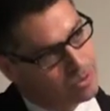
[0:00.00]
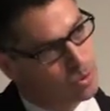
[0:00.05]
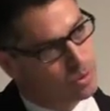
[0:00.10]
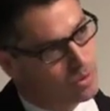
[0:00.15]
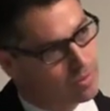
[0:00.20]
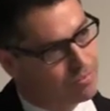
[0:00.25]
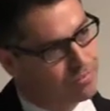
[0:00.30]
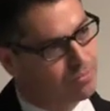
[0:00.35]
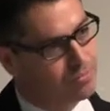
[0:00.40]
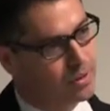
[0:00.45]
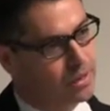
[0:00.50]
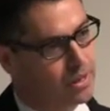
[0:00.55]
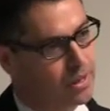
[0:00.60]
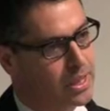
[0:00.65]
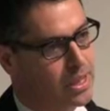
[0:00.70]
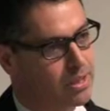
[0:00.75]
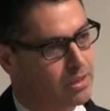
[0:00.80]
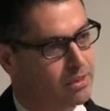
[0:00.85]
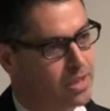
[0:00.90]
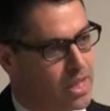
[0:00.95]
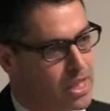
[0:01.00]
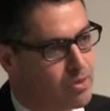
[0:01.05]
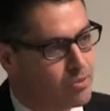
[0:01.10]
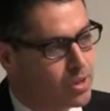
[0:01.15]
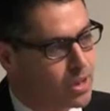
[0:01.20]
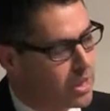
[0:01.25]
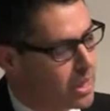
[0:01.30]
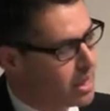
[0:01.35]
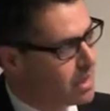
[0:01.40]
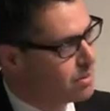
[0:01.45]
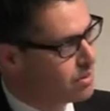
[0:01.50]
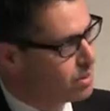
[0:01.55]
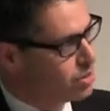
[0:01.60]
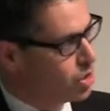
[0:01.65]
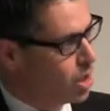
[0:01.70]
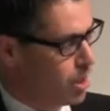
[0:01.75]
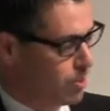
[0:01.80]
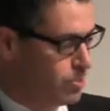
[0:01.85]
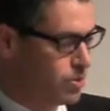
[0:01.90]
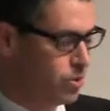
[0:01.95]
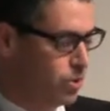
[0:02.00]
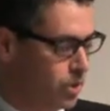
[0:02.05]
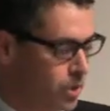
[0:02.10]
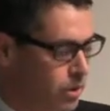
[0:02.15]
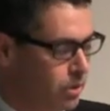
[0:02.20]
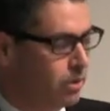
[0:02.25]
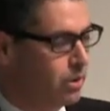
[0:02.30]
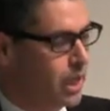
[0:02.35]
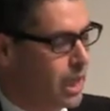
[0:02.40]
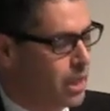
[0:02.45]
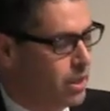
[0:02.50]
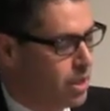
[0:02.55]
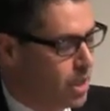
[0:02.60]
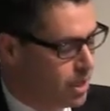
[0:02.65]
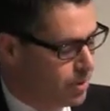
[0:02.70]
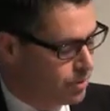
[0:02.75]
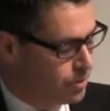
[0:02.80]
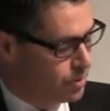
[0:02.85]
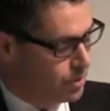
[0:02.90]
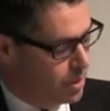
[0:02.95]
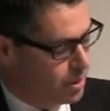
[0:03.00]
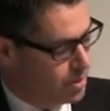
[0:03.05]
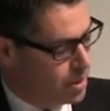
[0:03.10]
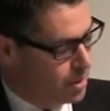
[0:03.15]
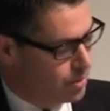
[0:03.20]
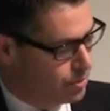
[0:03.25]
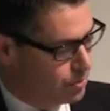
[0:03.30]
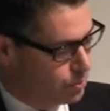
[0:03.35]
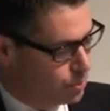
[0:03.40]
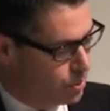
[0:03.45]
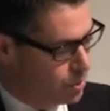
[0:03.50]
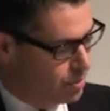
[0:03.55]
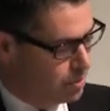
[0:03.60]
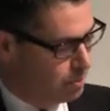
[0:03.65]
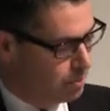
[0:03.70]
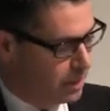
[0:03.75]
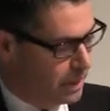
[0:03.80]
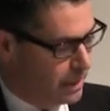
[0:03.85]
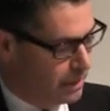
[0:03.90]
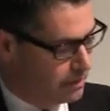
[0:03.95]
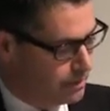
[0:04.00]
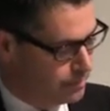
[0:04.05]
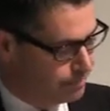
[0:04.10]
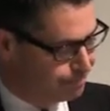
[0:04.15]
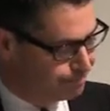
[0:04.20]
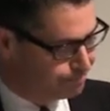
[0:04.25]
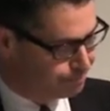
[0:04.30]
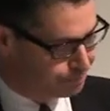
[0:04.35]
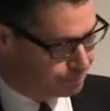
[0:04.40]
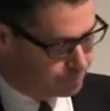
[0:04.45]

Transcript: sort of uh, irrigate the topsoil and not the, and not the root of the plant.